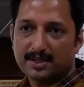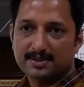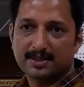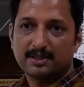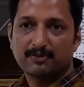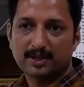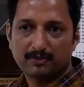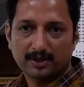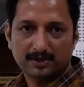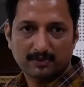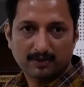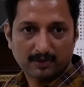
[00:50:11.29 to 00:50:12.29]
has a different
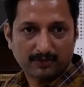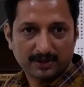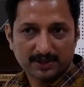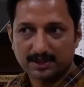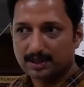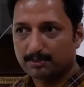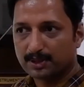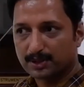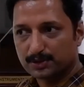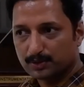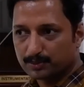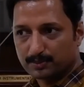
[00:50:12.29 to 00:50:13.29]
work function
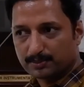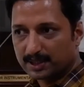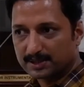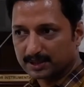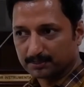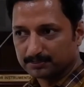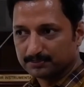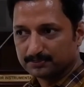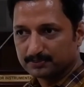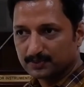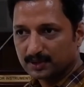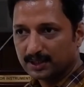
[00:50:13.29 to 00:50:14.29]
comparing to platinum.
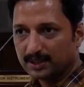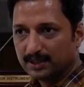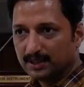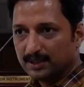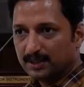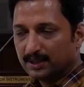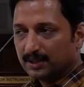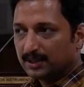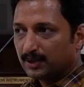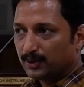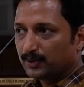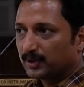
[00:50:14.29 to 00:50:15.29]
Okay.
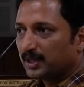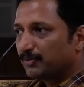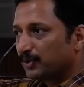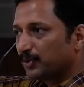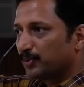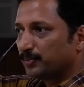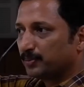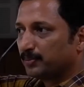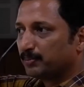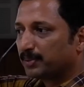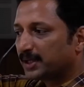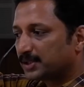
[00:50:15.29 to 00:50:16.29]
Now if you
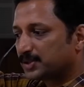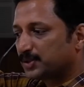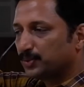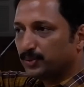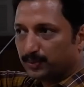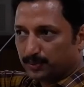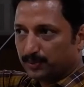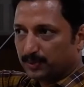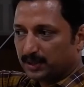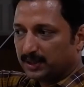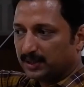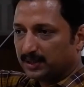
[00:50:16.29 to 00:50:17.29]
bring two
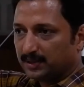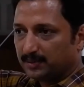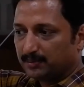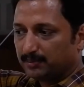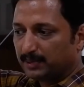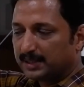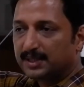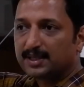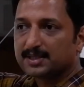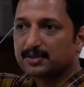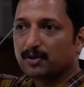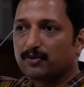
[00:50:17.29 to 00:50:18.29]

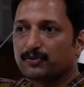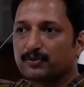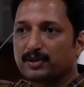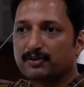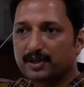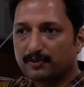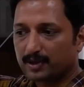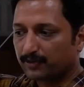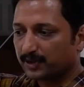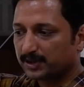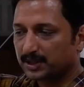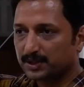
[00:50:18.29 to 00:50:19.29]
materials of different work
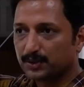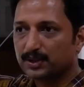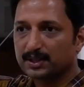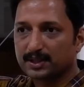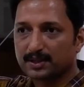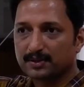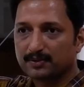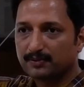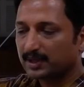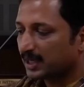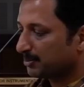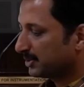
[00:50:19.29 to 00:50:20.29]
function together,
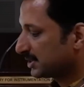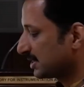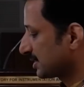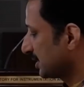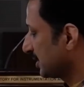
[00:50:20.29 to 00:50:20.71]
what happens is